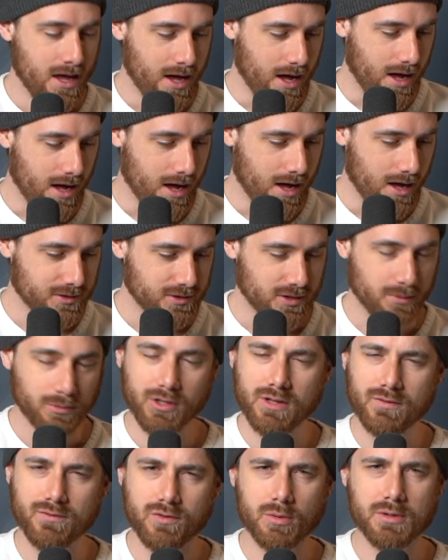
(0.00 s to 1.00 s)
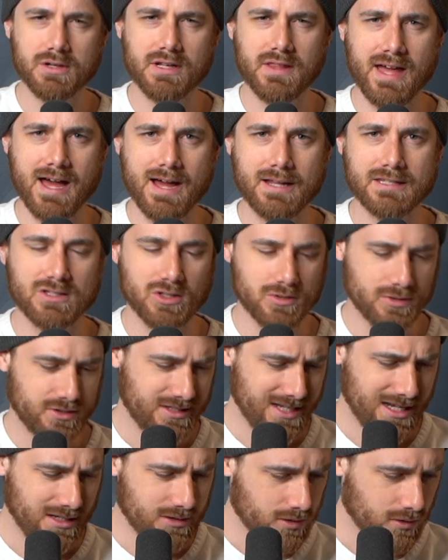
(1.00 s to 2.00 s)
So I'm looking forward to that. So
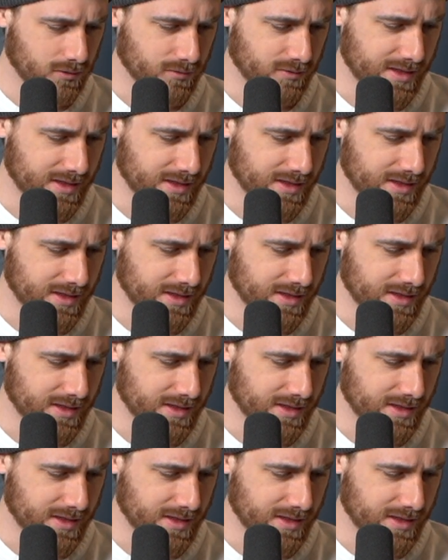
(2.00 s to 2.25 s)
stay tuned for